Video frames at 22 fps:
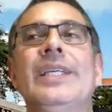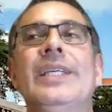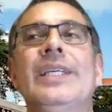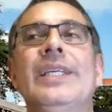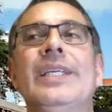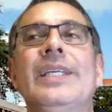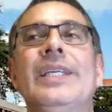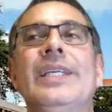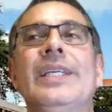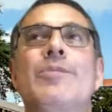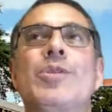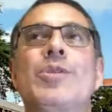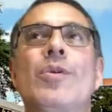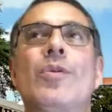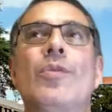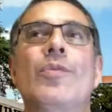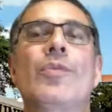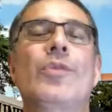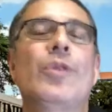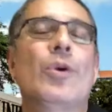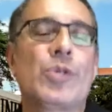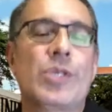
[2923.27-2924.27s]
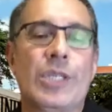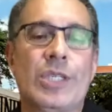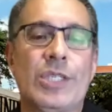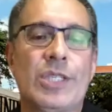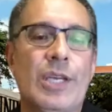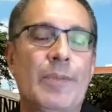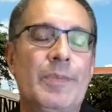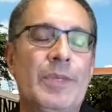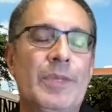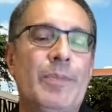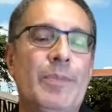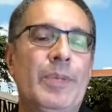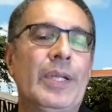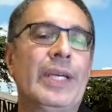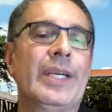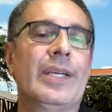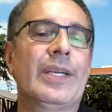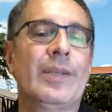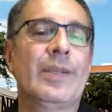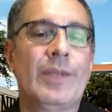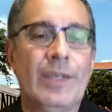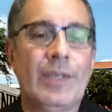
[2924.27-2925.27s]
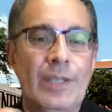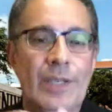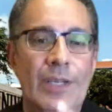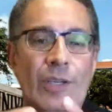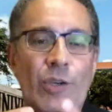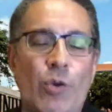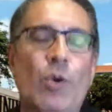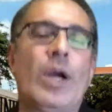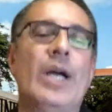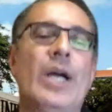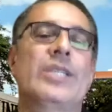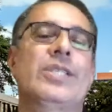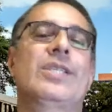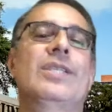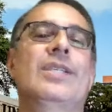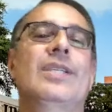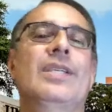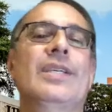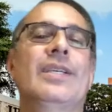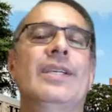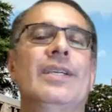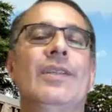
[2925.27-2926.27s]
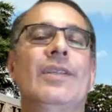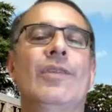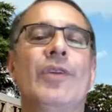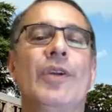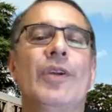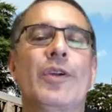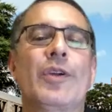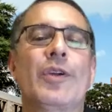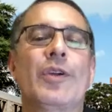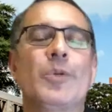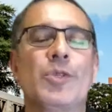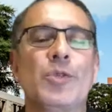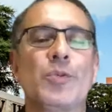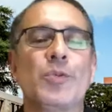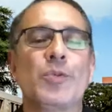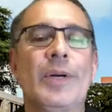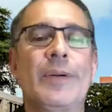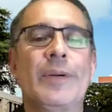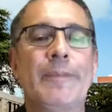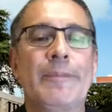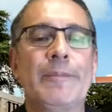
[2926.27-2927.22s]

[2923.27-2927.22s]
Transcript: Um, so those things come into play across uh, the variables as well.